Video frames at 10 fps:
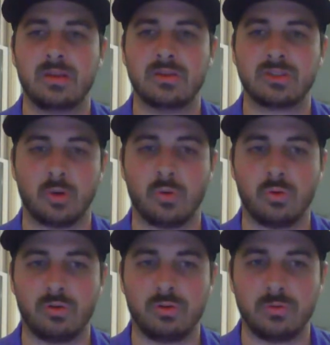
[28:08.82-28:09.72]

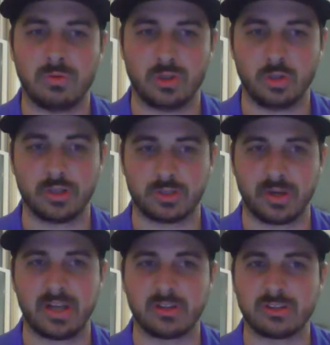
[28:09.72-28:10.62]
So Julius
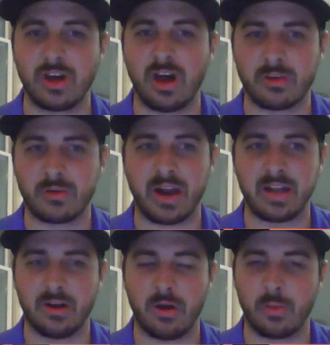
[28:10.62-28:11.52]
Randle saw the
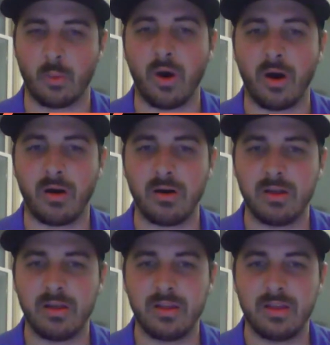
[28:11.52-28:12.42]
writing on the wall.
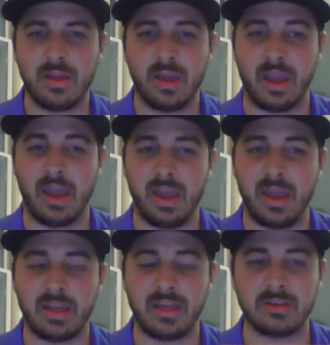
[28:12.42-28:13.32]

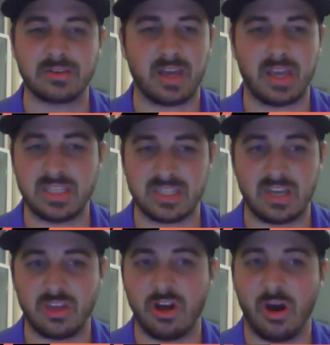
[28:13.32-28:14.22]
And he
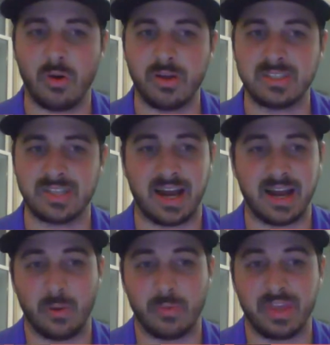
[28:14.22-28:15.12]
said,
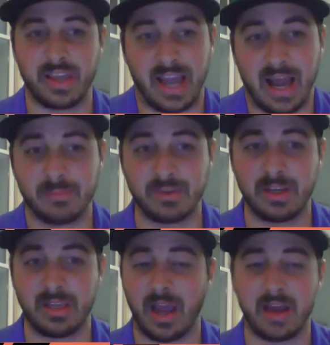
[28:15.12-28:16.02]
I don't think
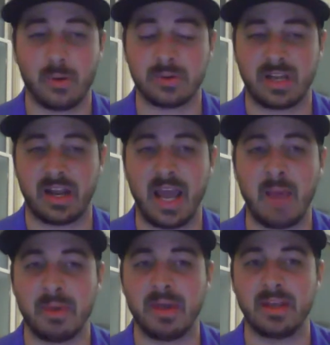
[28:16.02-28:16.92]
I know what's going to
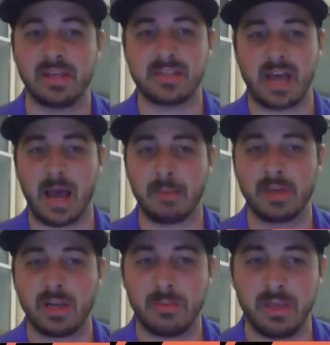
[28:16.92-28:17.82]
happen is I'm
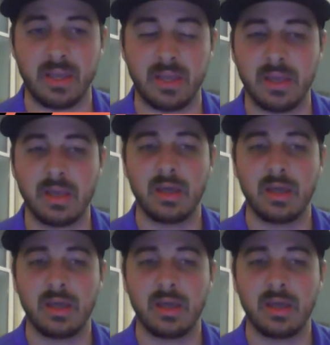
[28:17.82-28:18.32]
going to be